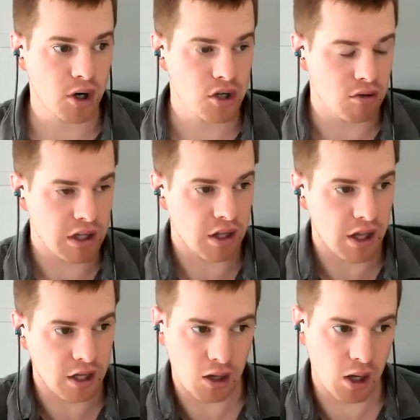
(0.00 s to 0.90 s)
you get
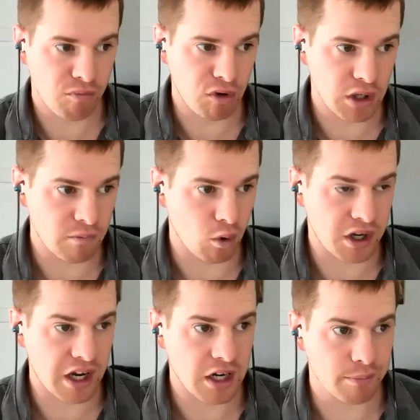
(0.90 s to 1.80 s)
like a cup full of
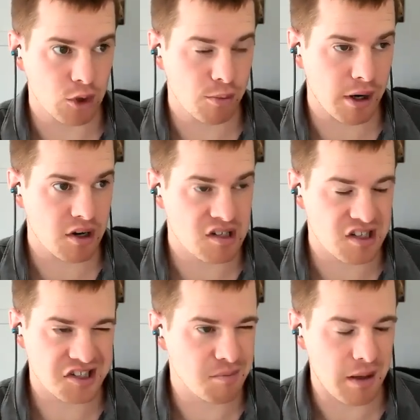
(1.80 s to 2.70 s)
organic blueberries.
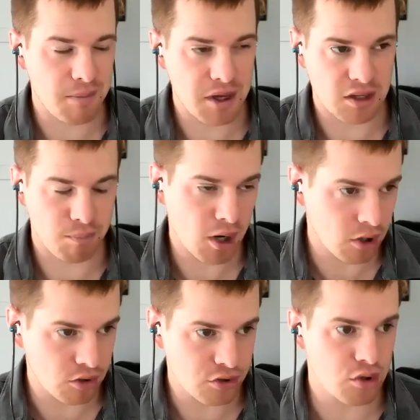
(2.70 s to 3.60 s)
That's maybe a buck
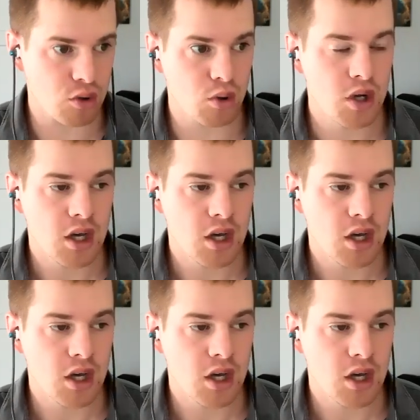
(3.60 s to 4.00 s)
or two.